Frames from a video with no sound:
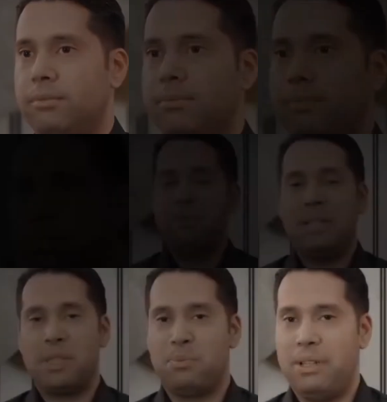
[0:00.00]
My family
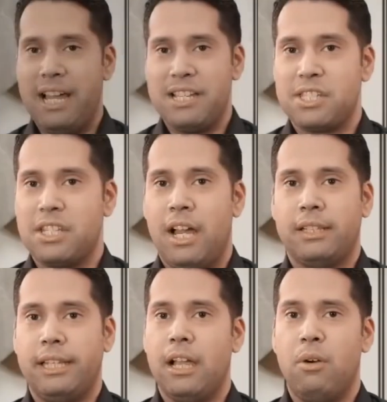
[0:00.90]
is blessed. Uh,
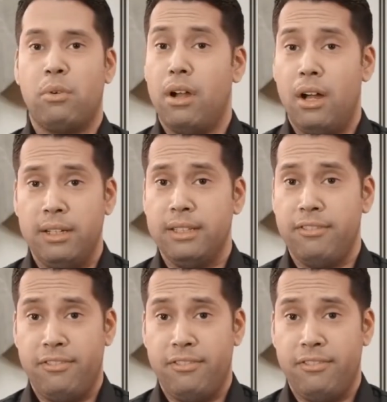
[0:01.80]
thank God we're all in the